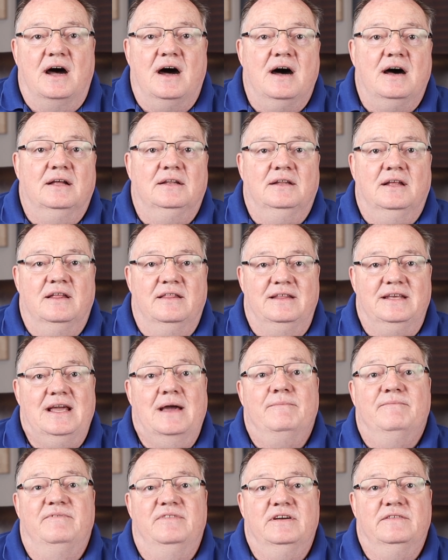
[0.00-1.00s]
on the
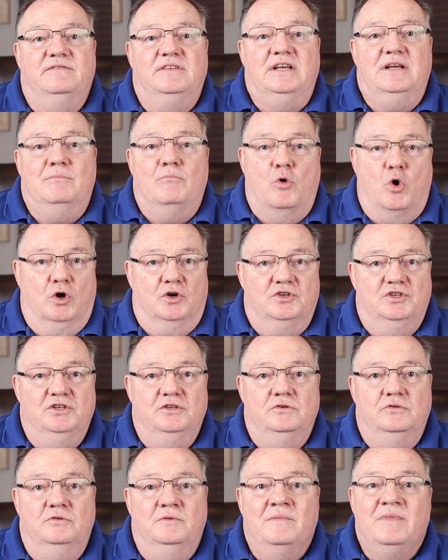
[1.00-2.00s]
M50 Mark
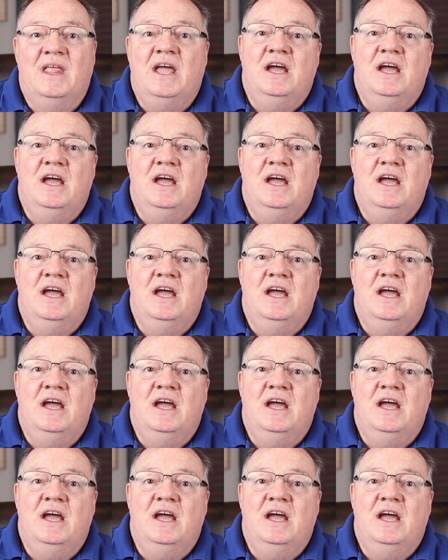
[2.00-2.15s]
II